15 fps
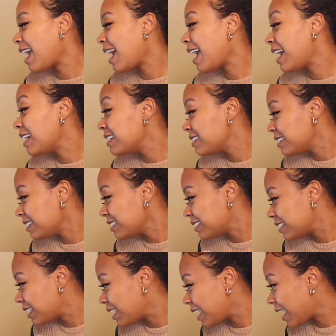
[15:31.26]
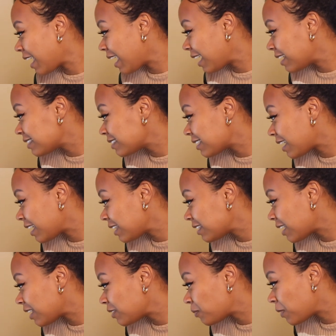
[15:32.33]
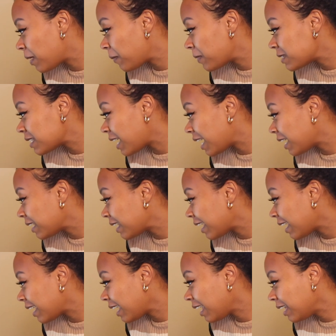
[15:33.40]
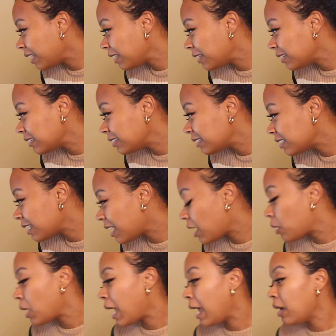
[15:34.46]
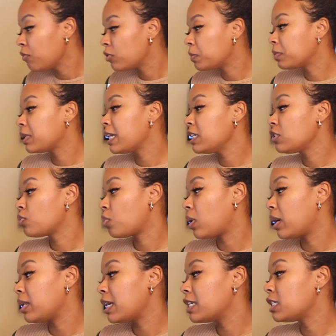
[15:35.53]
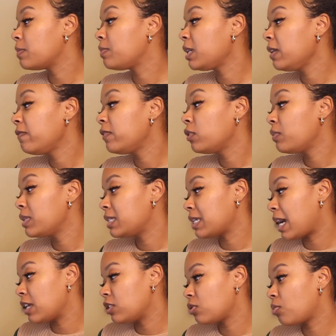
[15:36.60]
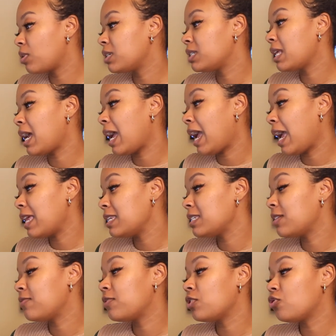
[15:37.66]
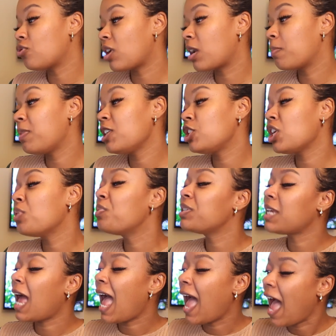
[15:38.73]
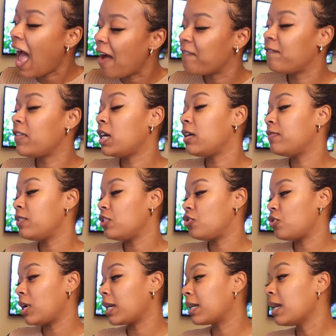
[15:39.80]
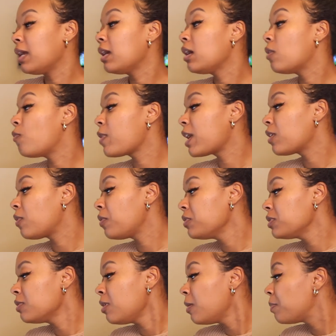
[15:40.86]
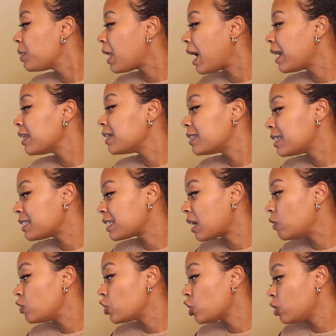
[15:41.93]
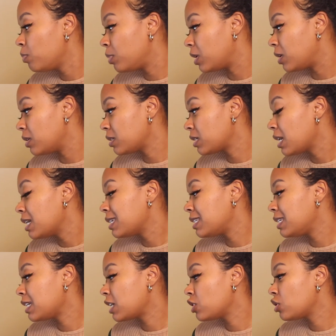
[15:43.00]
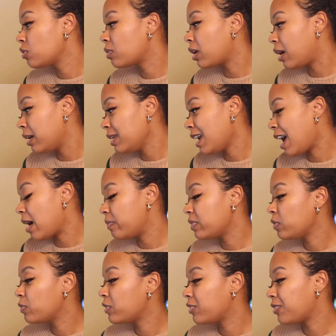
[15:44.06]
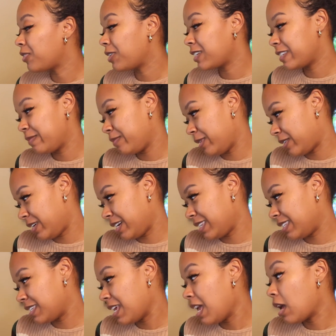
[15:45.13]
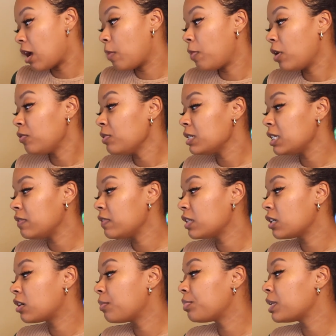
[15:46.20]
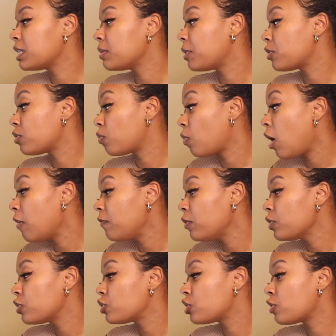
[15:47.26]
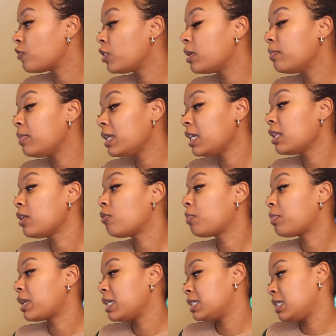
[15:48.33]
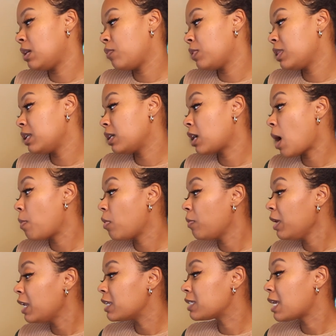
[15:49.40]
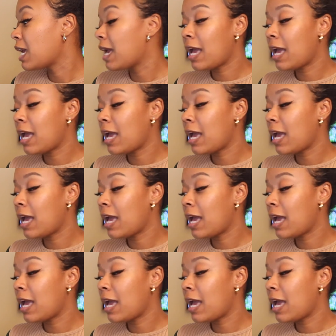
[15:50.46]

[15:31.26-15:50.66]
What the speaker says: And where was I? And replaced one as a bee flew inside towards the end of the drink. Bitch, it was half of the drink. We had also applied a discount to your bills, seeing as you were unhappy with your experience. Upon receiving the complaint about the waffle, the server immediately replaced it within a couple minutes.